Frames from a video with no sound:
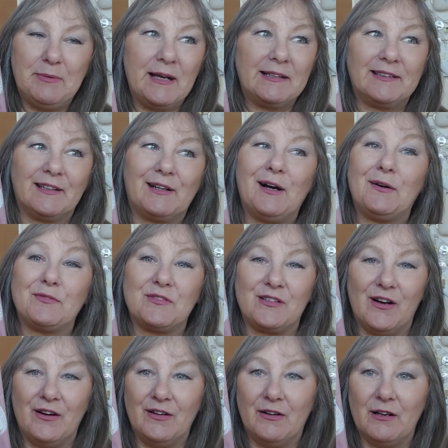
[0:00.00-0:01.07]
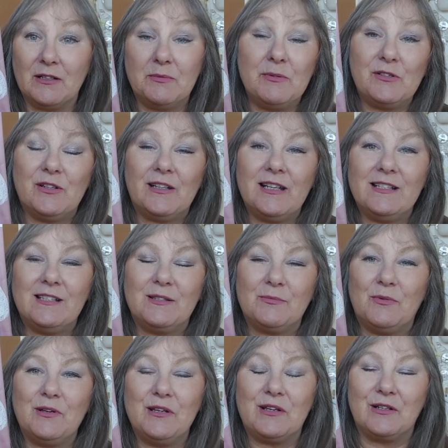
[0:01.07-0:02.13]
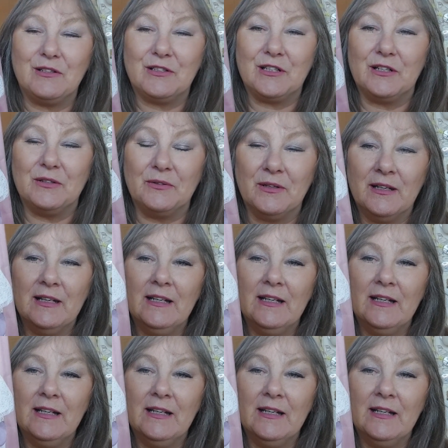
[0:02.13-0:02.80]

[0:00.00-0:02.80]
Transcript: picked the cuffs that I liked, which I guess is what you can do.